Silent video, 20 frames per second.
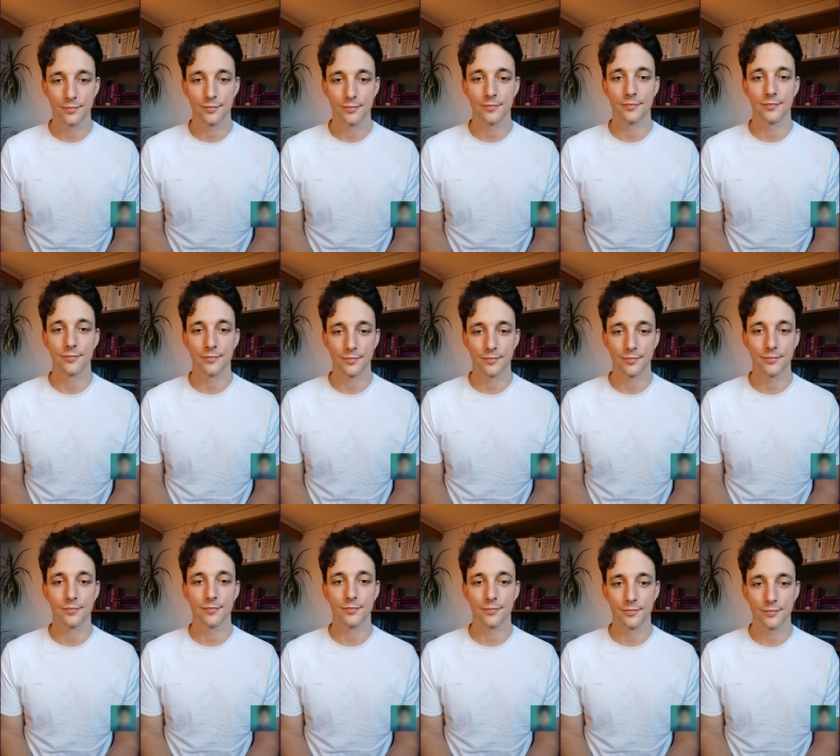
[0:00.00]
make
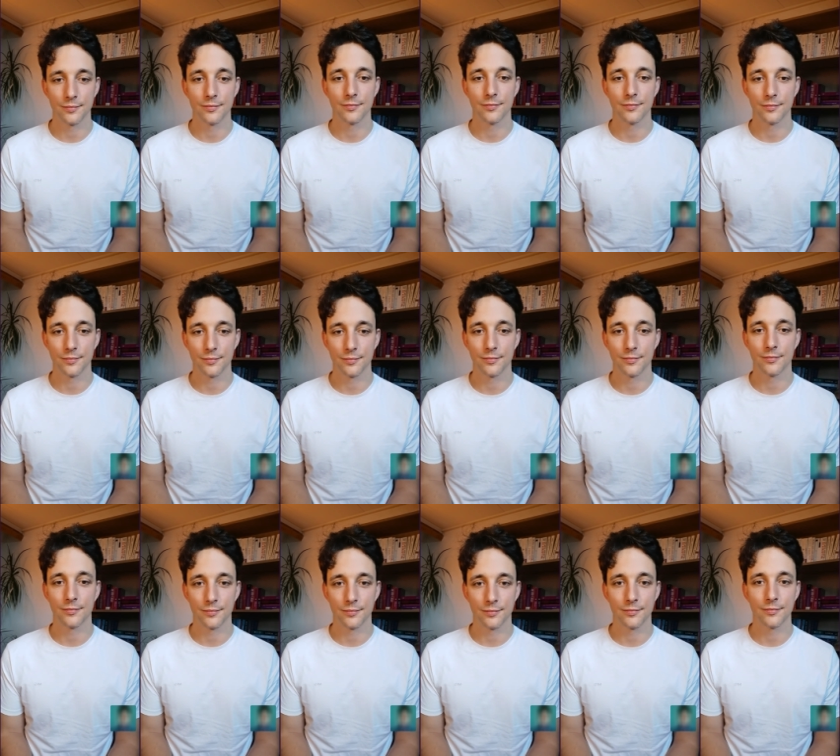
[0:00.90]
any mistake we
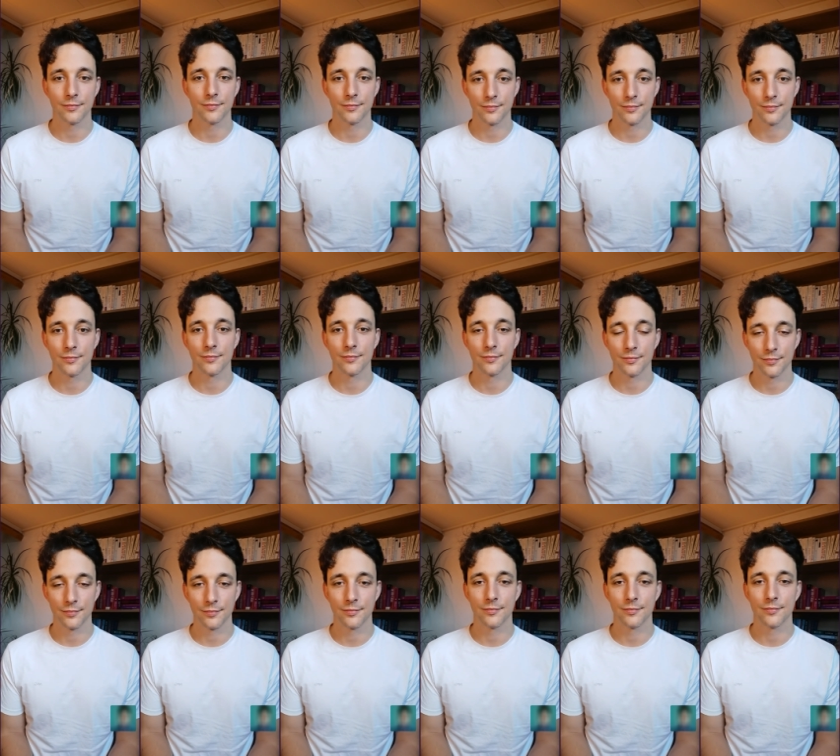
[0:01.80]
are not going to be
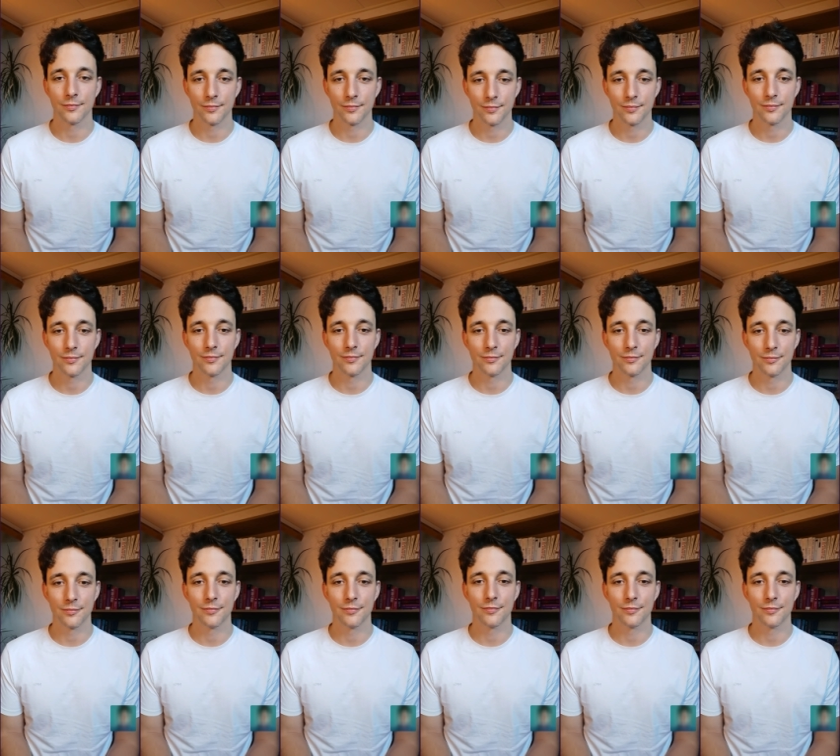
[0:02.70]
learning as well